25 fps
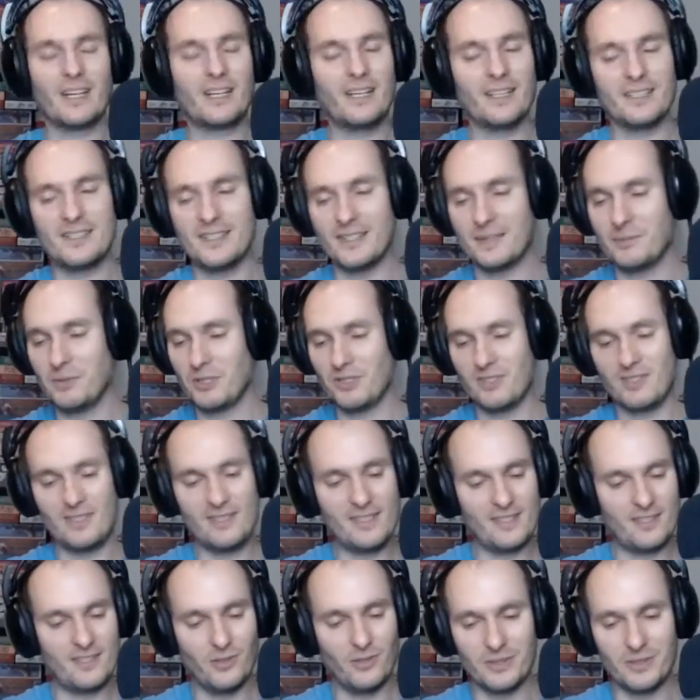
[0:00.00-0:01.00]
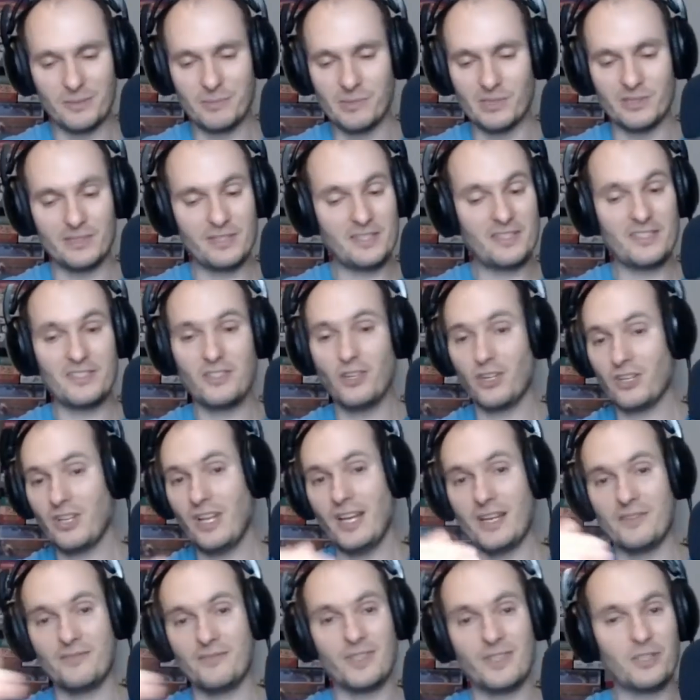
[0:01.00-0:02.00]
going to cut it because this is horrible. This is
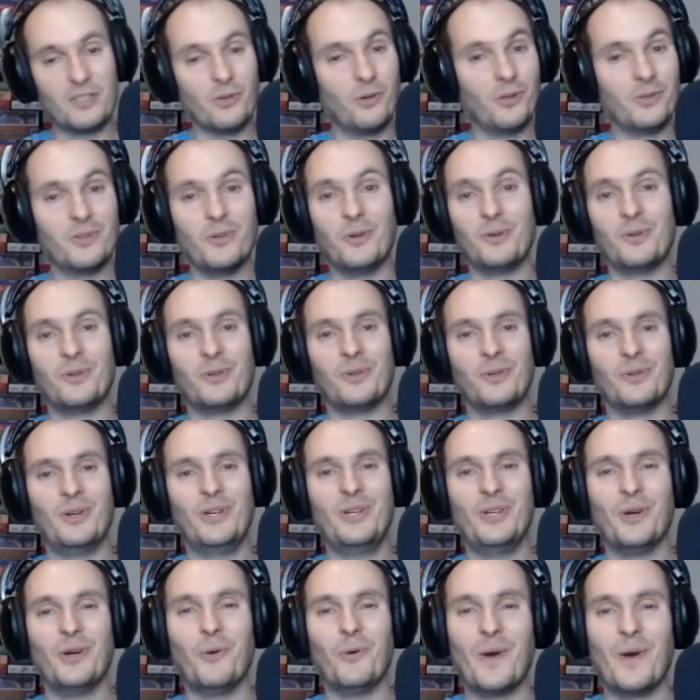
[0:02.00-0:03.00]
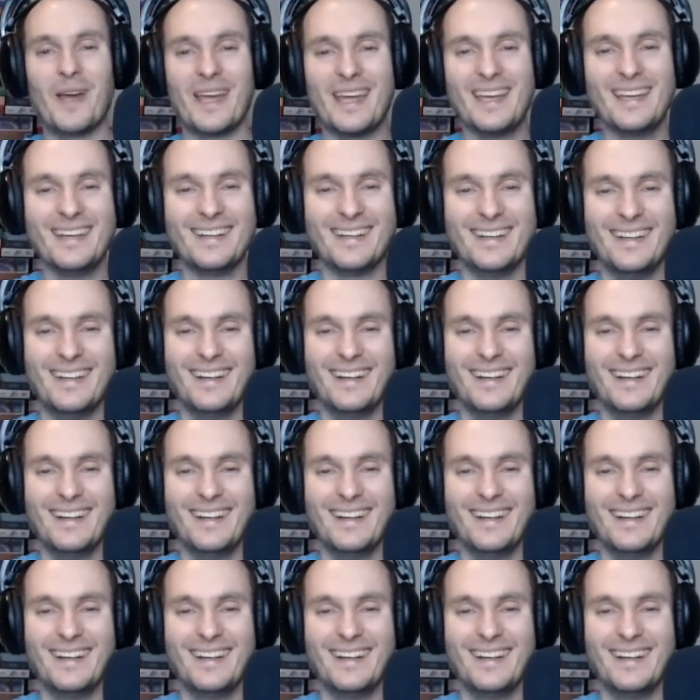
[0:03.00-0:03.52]
not live at all. No, no, no, no way.